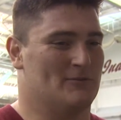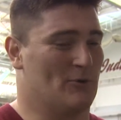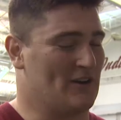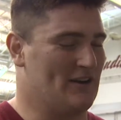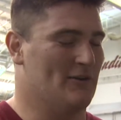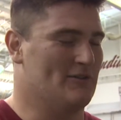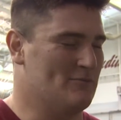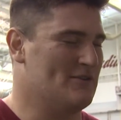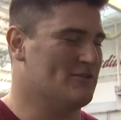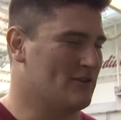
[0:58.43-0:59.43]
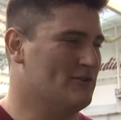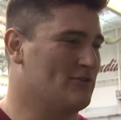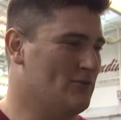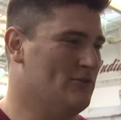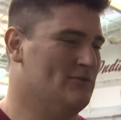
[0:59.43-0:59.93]
working here with Dimitri, it was
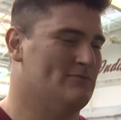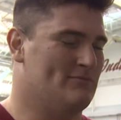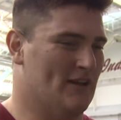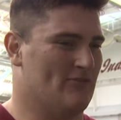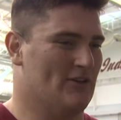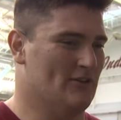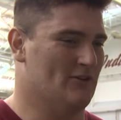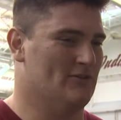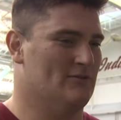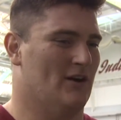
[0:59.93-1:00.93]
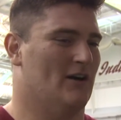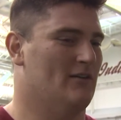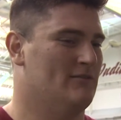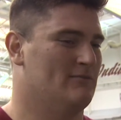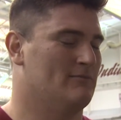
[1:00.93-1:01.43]
cool. Definitely a little uh,
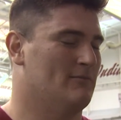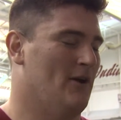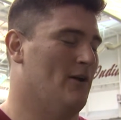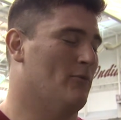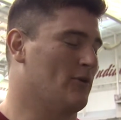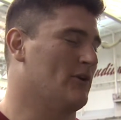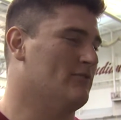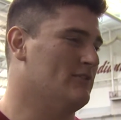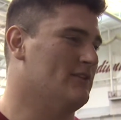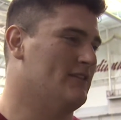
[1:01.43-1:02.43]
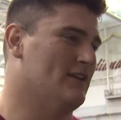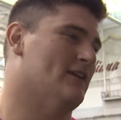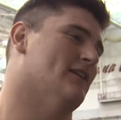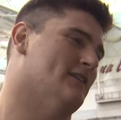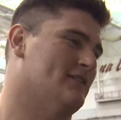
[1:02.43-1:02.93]
more comfy than
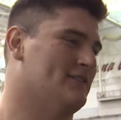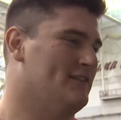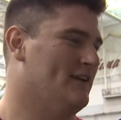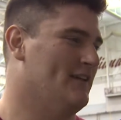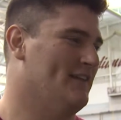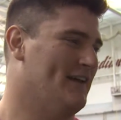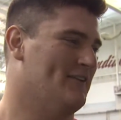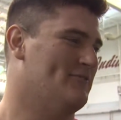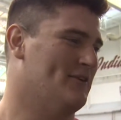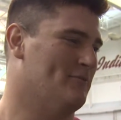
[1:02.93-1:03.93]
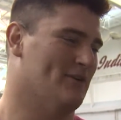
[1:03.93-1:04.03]
uh, the uh, NFL,